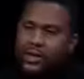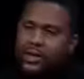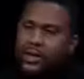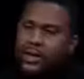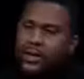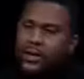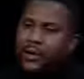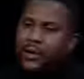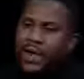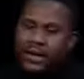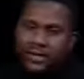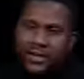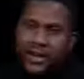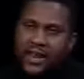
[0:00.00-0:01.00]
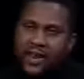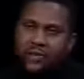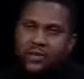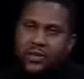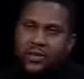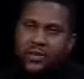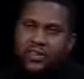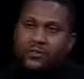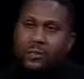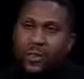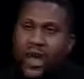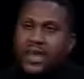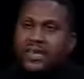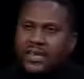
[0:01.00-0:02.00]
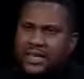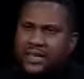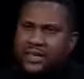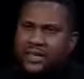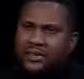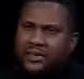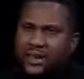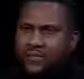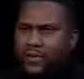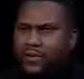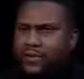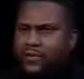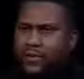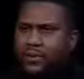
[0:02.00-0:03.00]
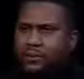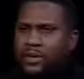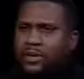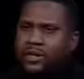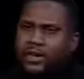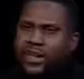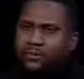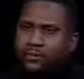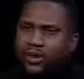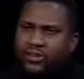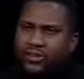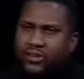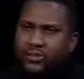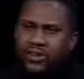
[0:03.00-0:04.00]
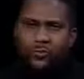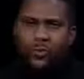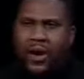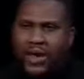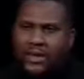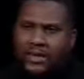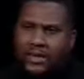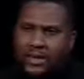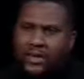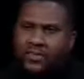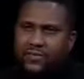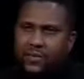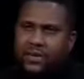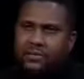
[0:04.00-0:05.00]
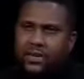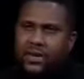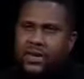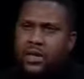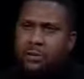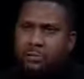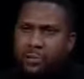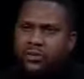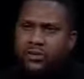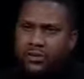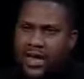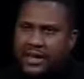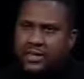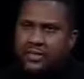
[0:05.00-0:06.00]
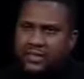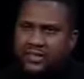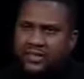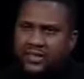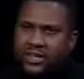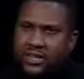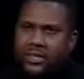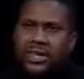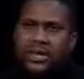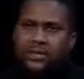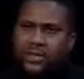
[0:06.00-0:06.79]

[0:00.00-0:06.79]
Uh, and yet every year, these white kids every year voted me class president. These white kids voted me most likely to succeed.